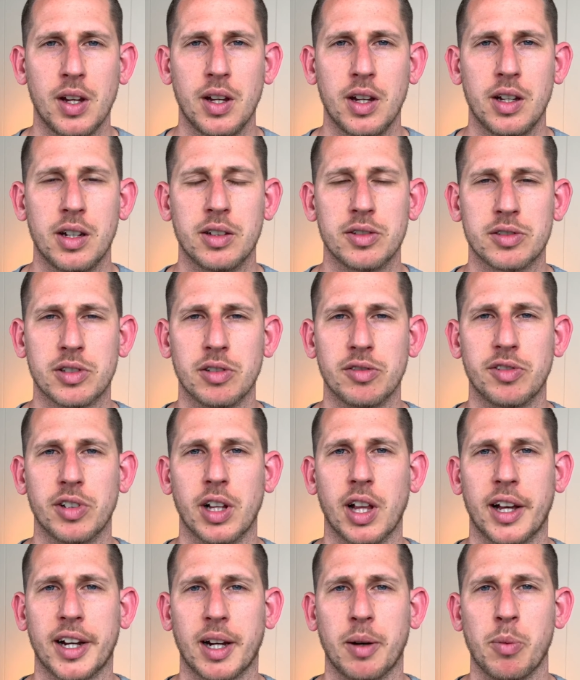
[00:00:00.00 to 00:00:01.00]
It'll still feel
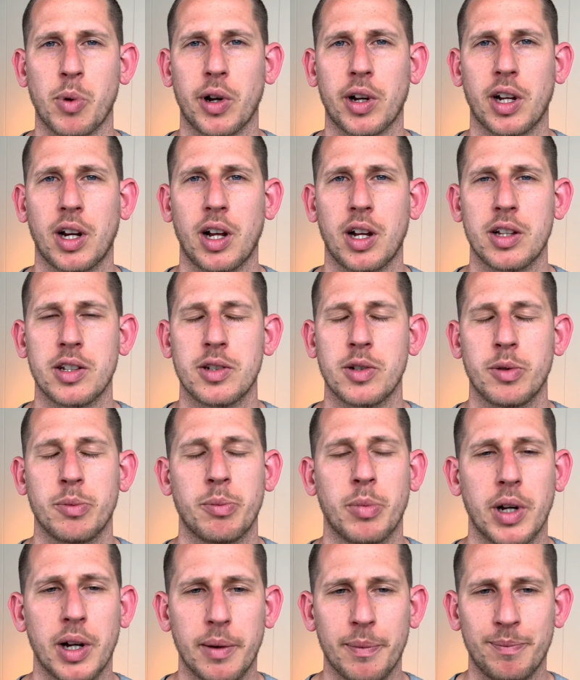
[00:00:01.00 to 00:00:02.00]
like I'm working on you,
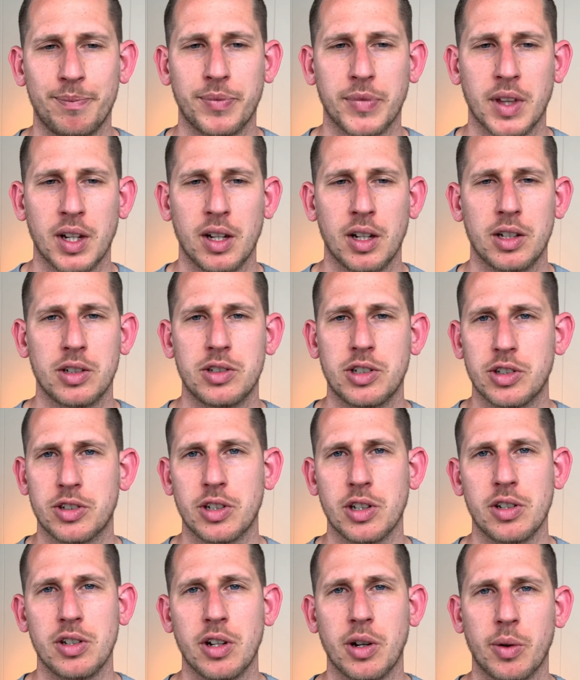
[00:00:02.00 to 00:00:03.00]
but just so
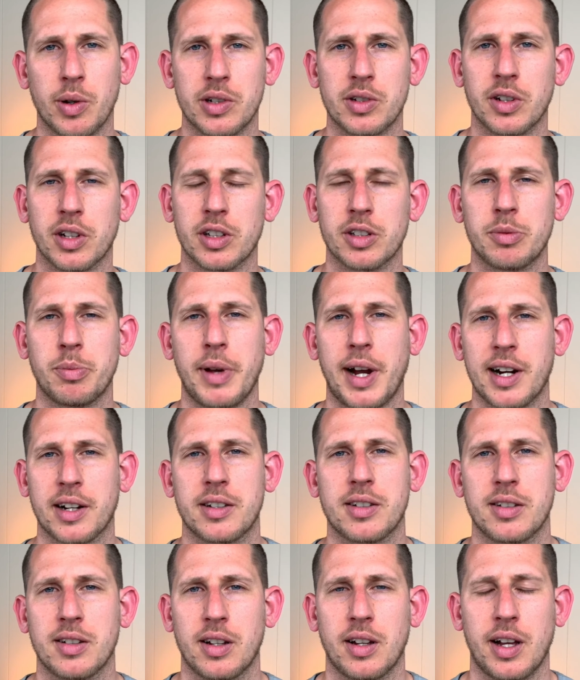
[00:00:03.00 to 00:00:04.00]
you know what to
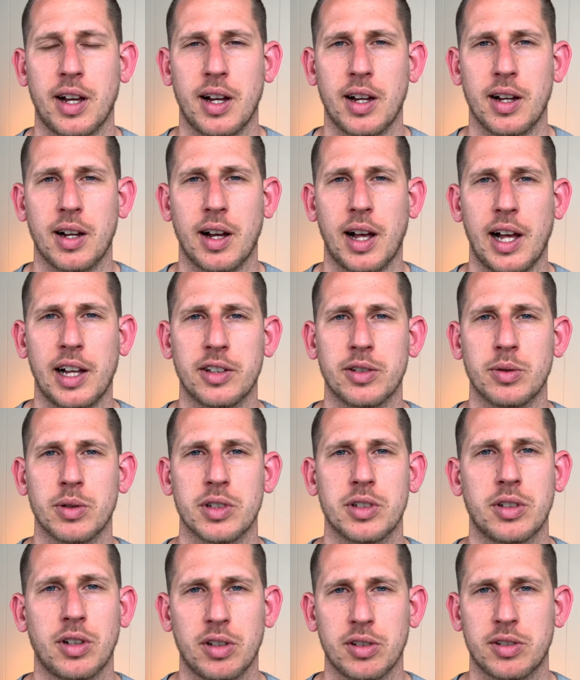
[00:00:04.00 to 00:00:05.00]
expect as a
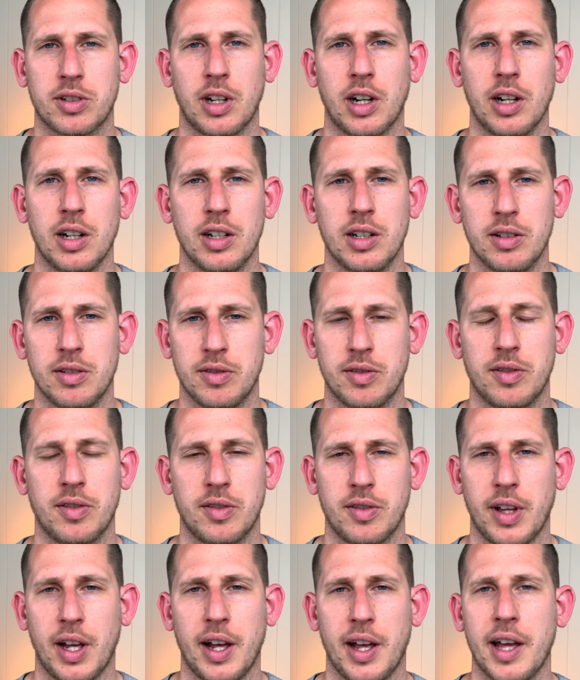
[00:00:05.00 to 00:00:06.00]
result of
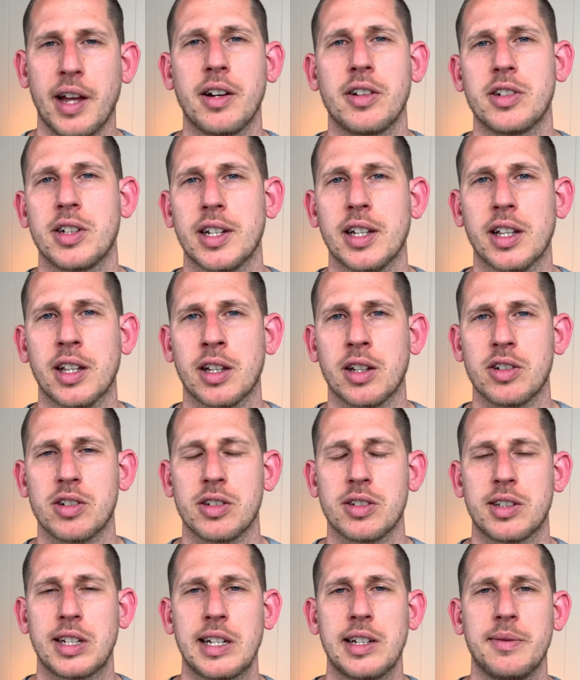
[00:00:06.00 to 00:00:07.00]
that energy healing you
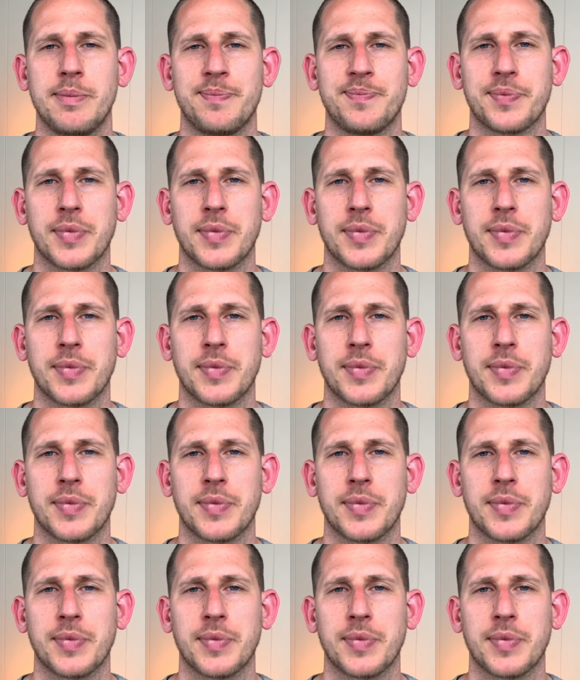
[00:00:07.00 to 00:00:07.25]
just did,